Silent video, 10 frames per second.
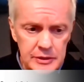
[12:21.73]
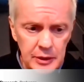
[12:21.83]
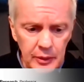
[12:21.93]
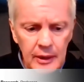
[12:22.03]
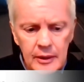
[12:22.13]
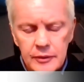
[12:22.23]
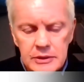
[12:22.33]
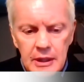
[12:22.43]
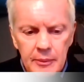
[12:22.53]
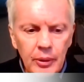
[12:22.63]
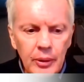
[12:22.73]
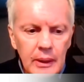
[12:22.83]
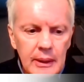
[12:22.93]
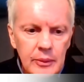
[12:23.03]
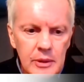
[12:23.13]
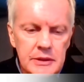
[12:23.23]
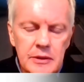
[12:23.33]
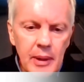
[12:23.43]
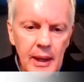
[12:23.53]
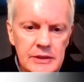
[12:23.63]
So, for example, whereas in the
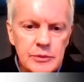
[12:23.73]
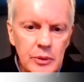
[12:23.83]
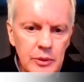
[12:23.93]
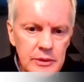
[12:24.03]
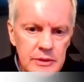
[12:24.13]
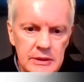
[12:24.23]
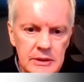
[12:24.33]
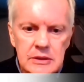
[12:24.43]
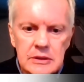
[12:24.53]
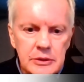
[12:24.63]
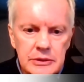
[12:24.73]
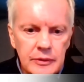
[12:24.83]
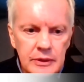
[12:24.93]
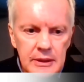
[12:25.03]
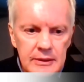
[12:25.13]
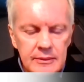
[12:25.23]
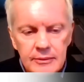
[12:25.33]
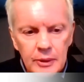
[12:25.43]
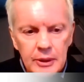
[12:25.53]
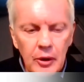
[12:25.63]
past we were using exclusively
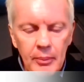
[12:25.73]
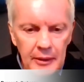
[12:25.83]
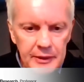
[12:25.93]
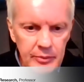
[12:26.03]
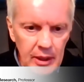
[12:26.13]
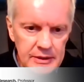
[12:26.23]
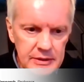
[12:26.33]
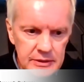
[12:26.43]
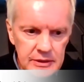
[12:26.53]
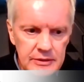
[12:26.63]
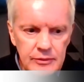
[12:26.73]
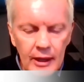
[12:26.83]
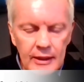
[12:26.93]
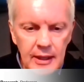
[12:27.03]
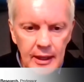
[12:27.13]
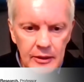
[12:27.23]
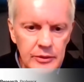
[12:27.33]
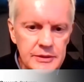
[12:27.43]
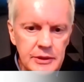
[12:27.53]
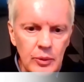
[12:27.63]
what we call bounding boxes, just
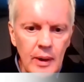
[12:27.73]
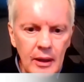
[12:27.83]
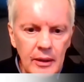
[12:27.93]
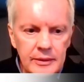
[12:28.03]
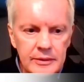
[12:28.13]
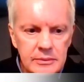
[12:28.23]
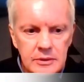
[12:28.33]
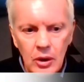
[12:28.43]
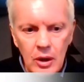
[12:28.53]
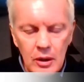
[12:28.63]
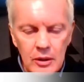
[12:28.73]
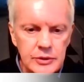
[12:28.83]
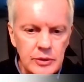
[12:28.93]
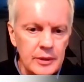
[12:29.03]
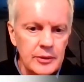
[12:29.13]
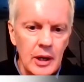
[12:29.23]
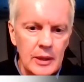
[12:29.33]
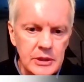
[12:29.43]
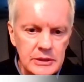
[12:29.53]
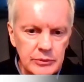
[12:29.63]
rectangles around cars or other
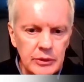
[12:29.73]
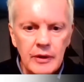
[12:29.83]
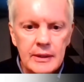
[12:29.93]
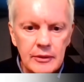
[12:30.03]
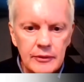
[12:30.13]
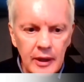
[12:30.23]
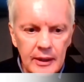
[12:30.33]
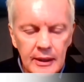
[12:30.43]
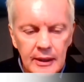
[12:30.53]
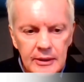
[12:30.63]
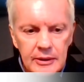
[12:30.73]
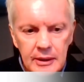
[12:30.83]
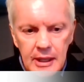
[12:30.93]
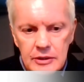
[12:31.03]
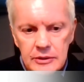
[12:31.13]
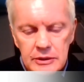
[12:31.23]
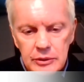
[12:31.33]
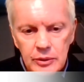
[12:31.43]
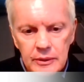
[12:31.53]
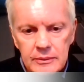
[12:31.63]
objects that we've identified, you can actually do
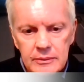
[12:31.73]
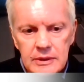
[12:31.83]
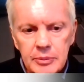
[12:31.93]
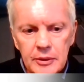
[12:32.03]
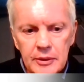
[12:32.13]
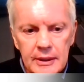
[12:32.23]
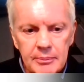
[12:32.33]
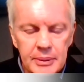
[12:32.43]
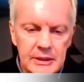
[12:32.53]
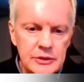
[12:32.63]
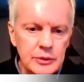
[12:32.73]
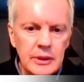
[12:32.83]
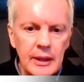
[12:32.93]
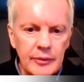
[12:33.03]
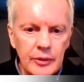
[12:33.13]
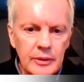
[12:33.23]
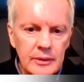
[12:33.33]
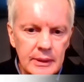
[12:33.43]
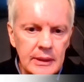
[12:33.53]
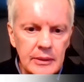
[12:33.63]
with deep learning, pixel level
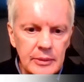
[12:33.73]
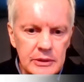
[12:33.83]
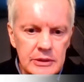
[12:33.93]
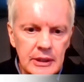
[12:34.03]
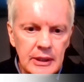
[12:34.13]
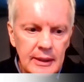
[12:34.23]
in an image,